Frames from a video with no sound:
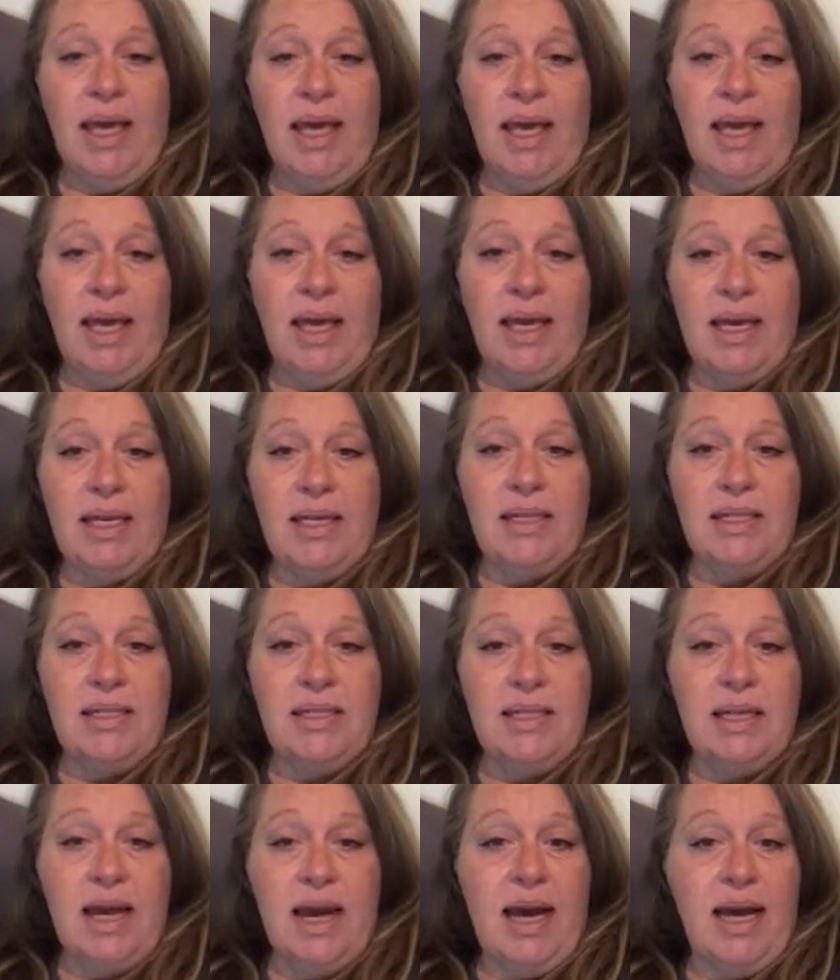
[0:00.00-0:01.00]

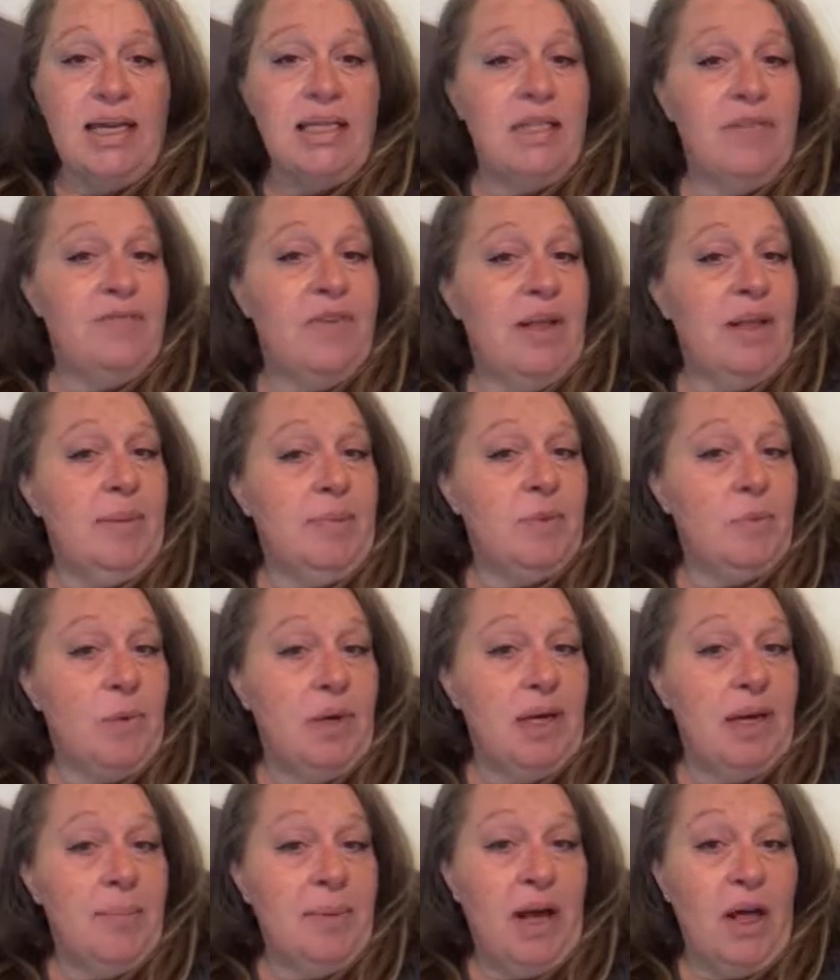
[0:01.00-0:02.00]
And I developed
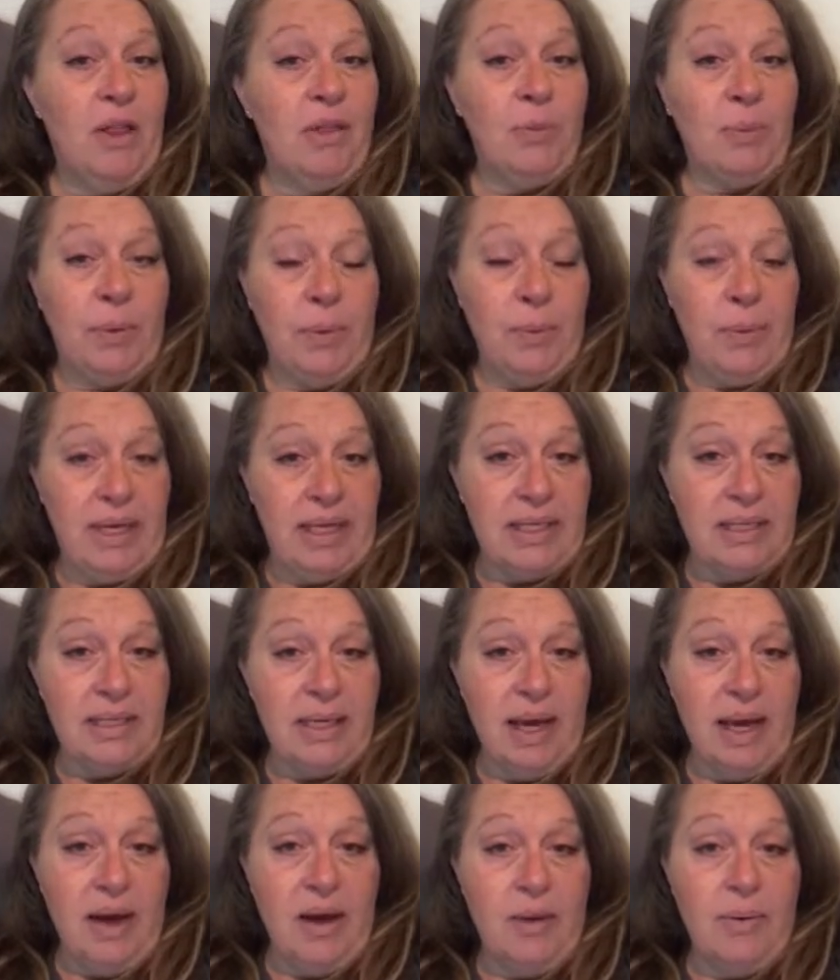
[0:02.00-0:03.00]
one about 3 weeks
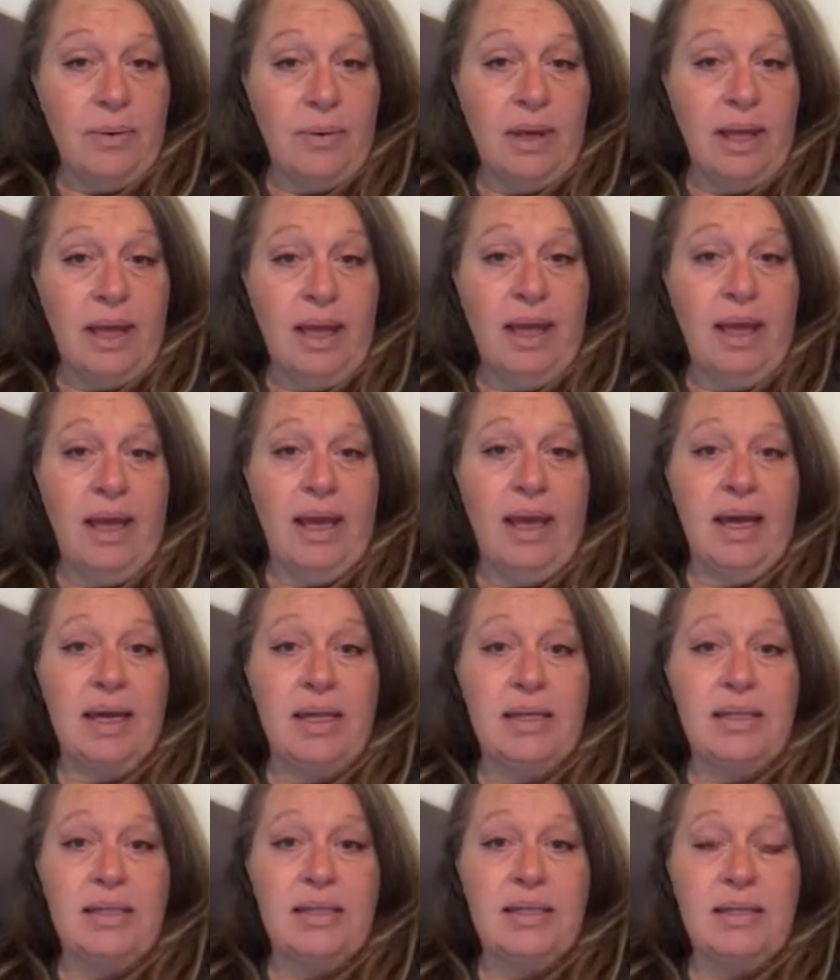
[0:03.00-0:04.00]
ago.
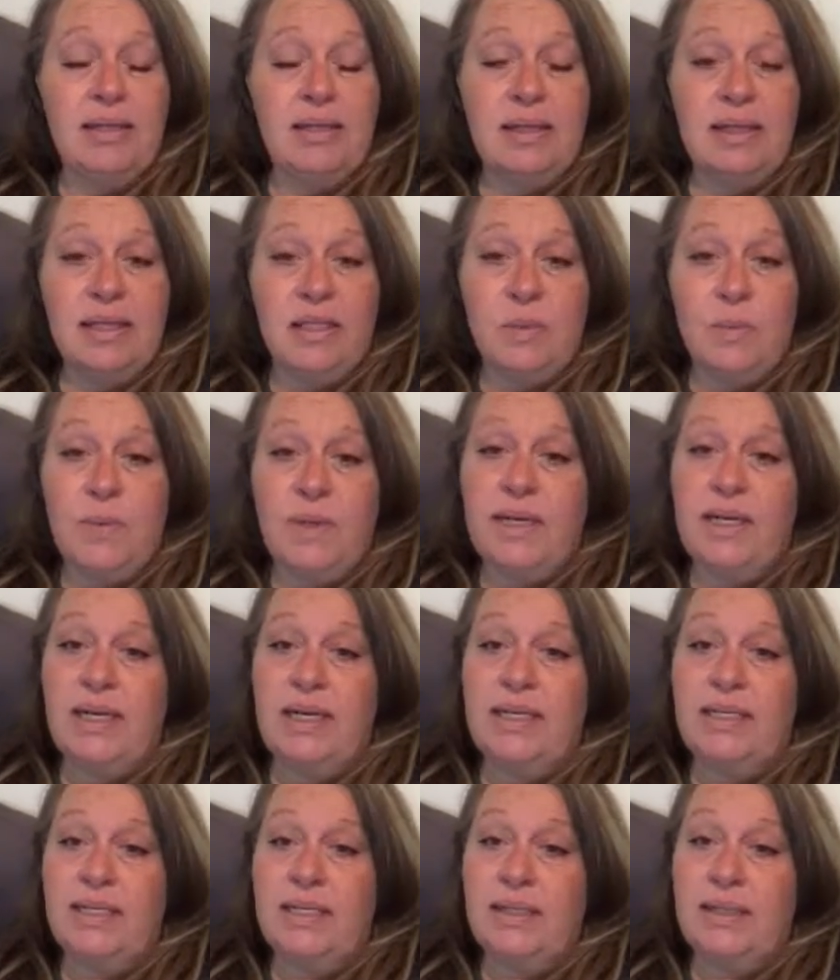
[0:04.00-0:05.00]
And this one
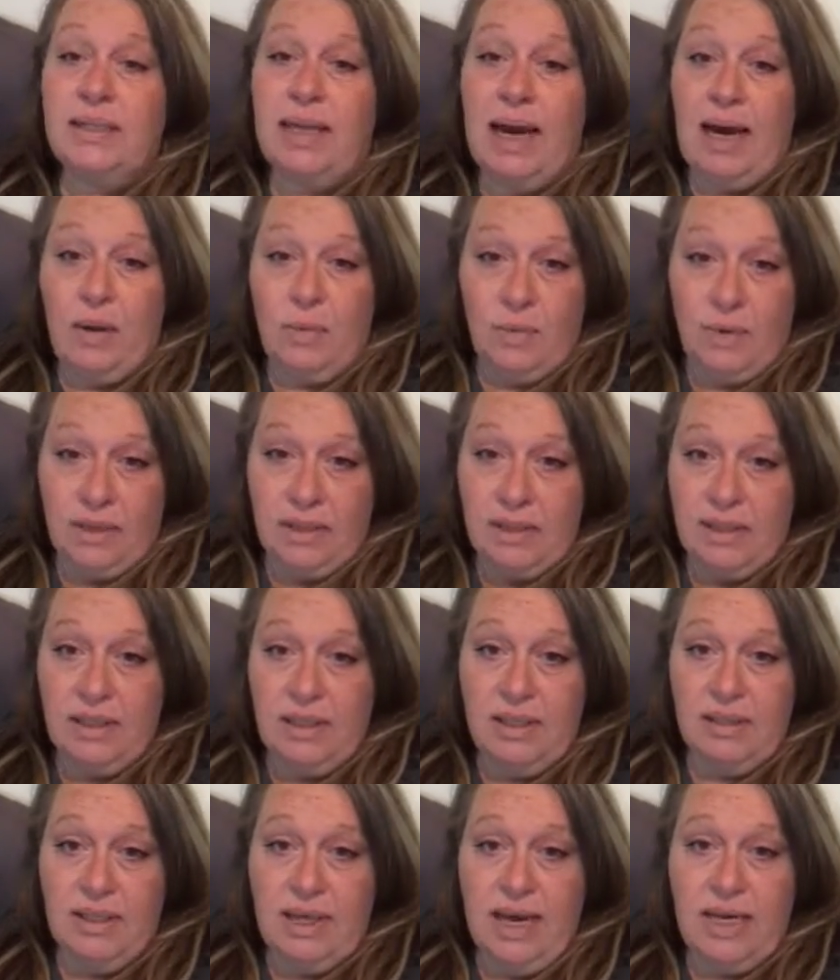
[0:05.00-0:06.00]
is a lot worse
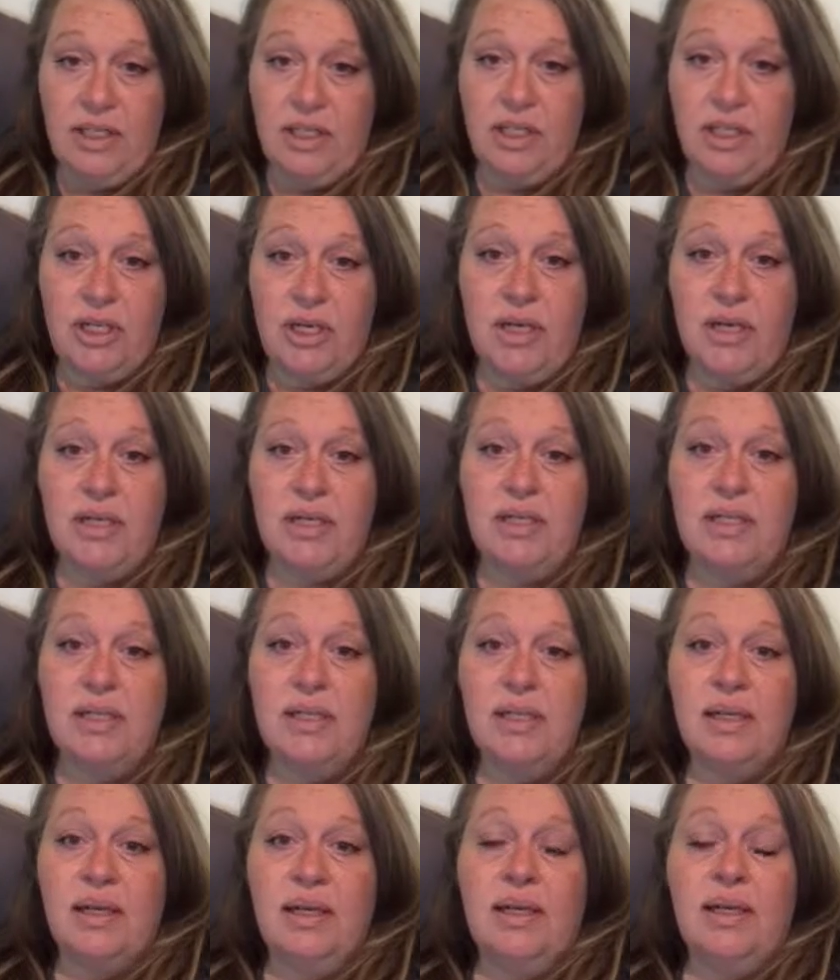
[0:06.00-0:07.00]
than last
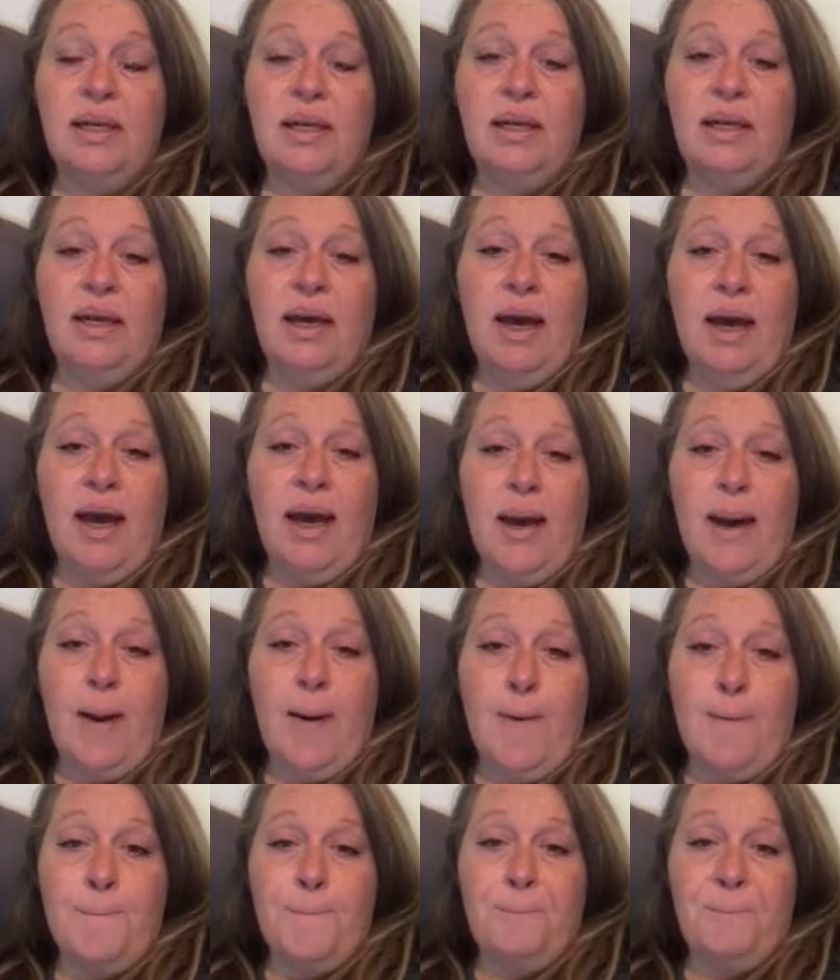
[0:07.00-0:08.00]
year's.
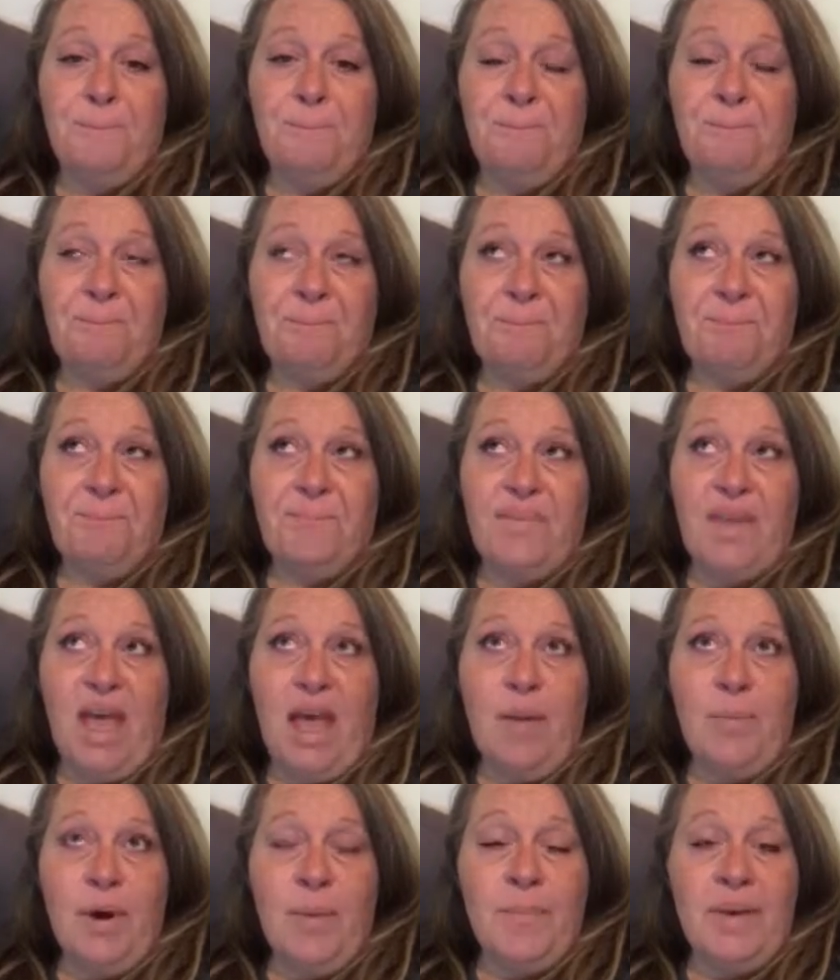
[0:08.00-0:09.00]
Um,
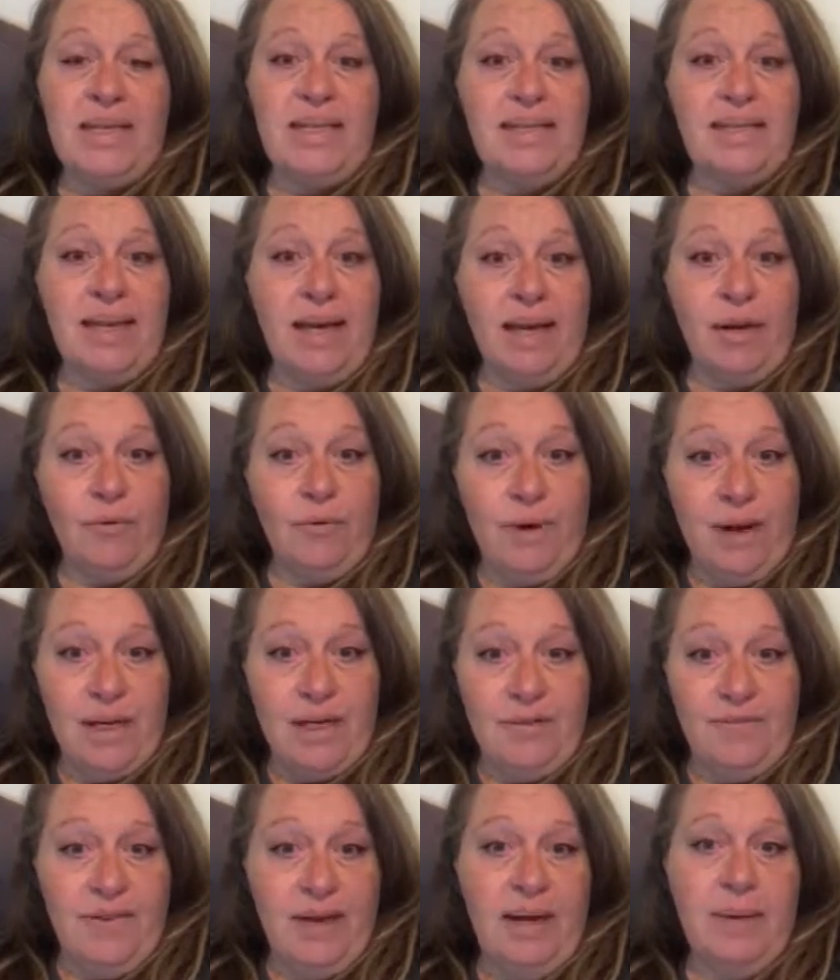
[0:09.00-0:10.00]
I'm on my second
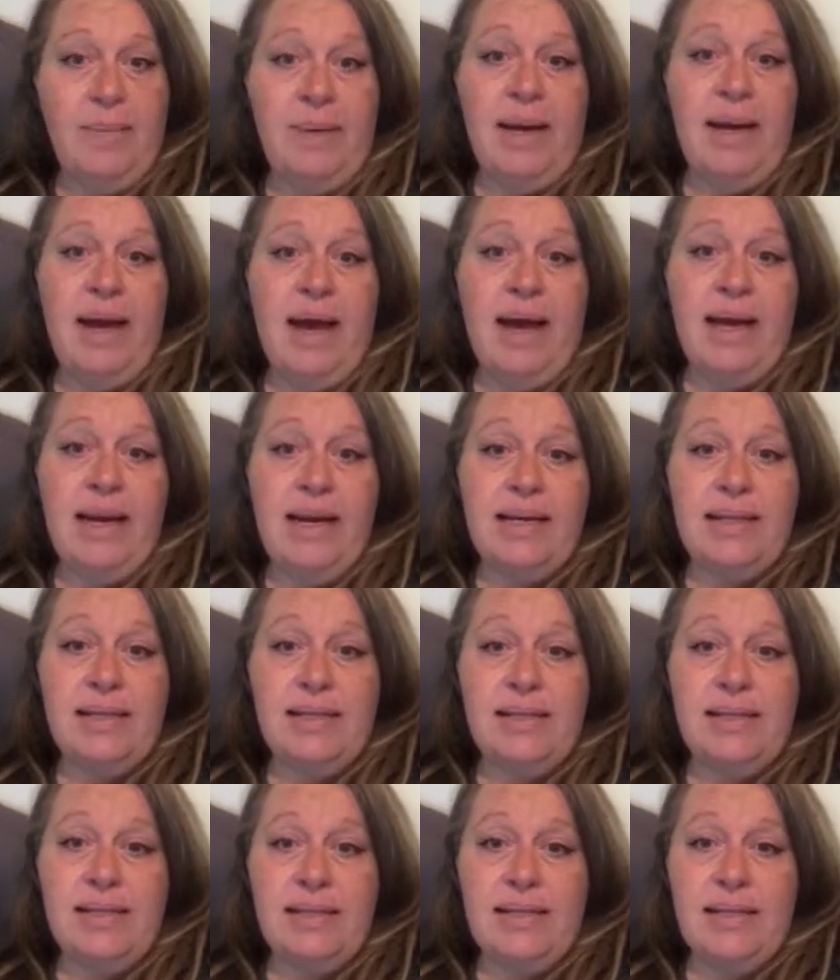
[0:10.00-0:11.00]
round of
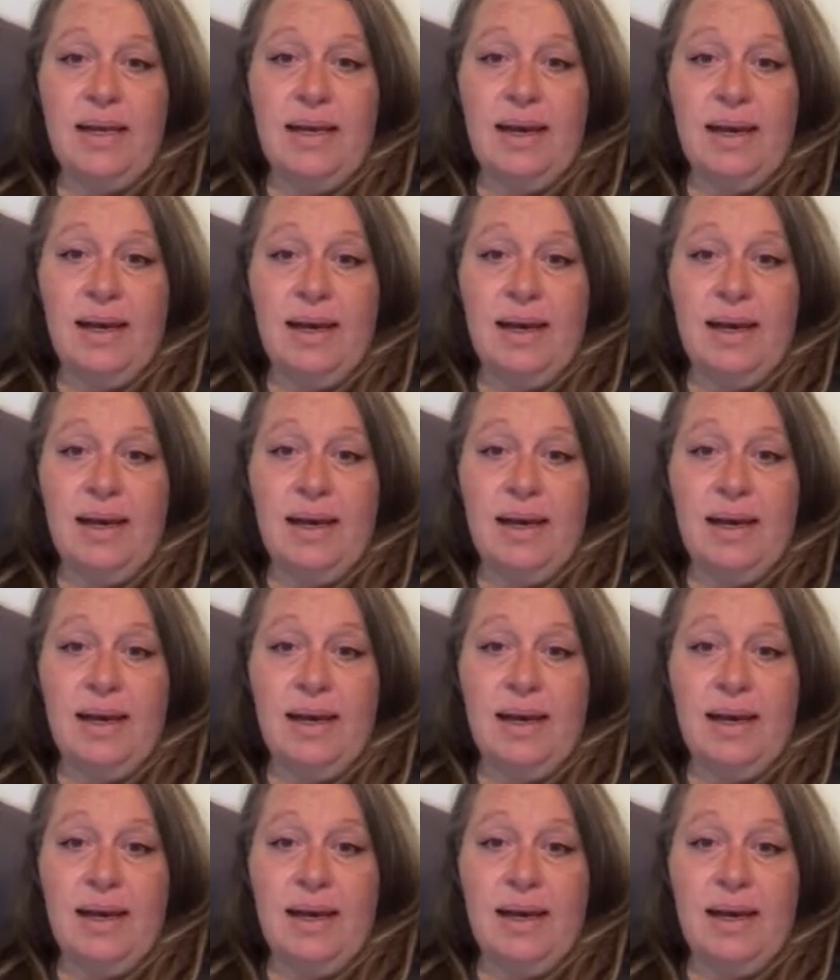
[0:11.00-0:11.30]
antibiotics.